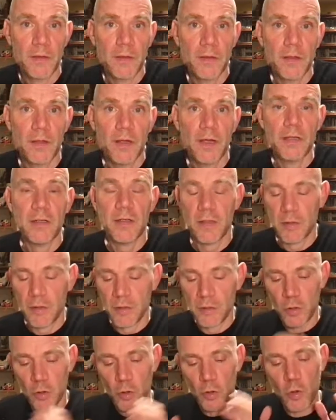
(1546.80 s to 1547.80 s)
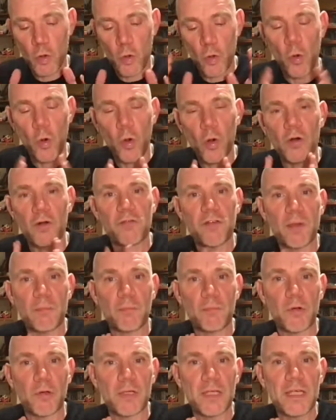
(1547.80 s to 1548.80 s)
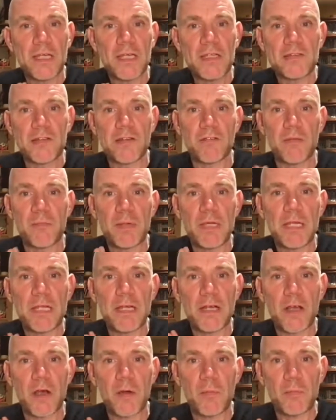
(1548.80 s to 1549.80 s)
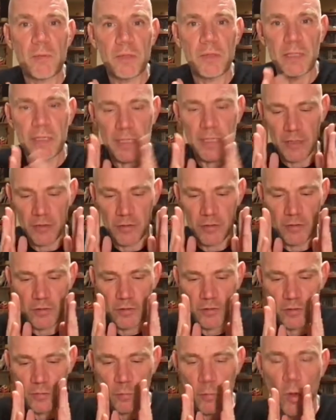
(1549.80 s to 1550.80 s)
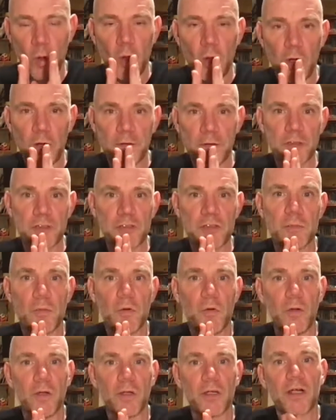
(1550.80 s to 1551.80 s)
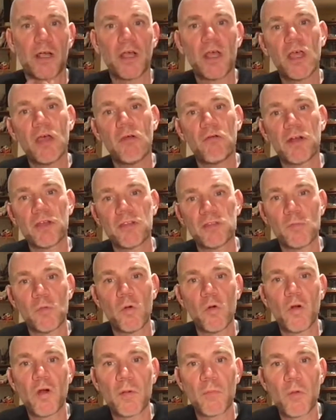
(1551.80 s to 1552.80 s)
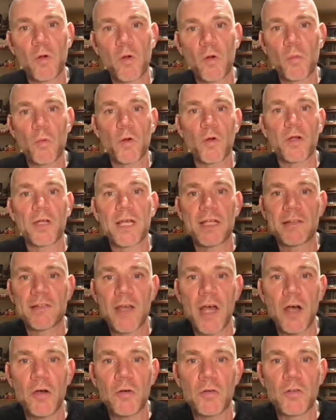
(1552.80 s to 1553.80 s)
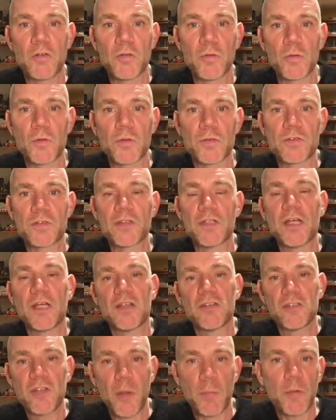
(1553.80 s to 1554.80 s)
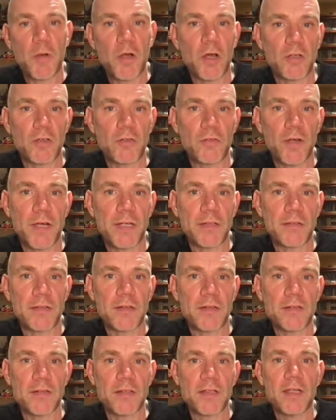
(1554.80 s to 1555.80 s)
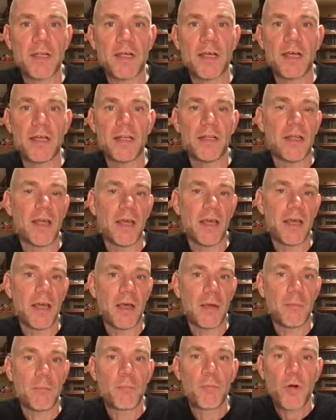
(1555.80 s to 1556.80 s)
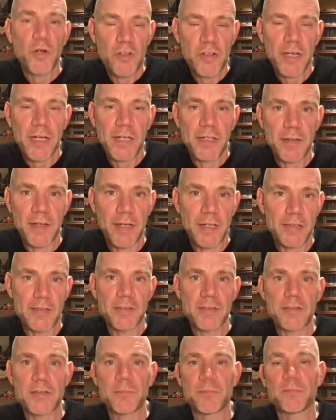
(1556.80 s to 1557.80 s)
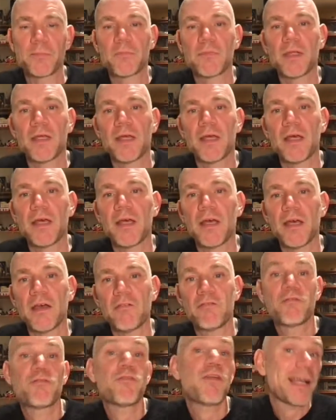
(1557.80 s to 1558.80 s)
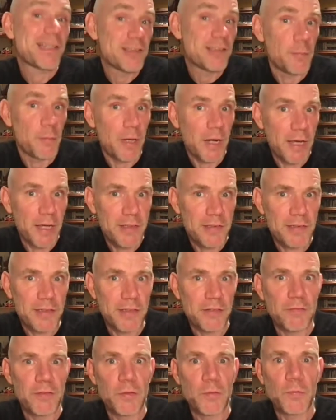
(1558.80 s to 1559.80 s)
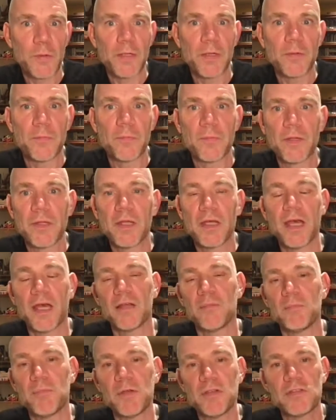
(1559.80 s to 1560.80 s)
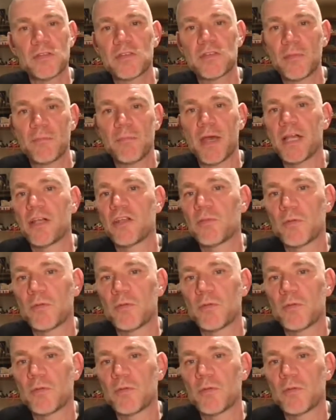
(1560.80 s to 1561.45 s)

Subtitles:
Right? The core of employees of a media company gets smaller and smaller, whereas more and more work gets outsourced, subcontracted, and projectized. Flexibilized, if you will. And business and management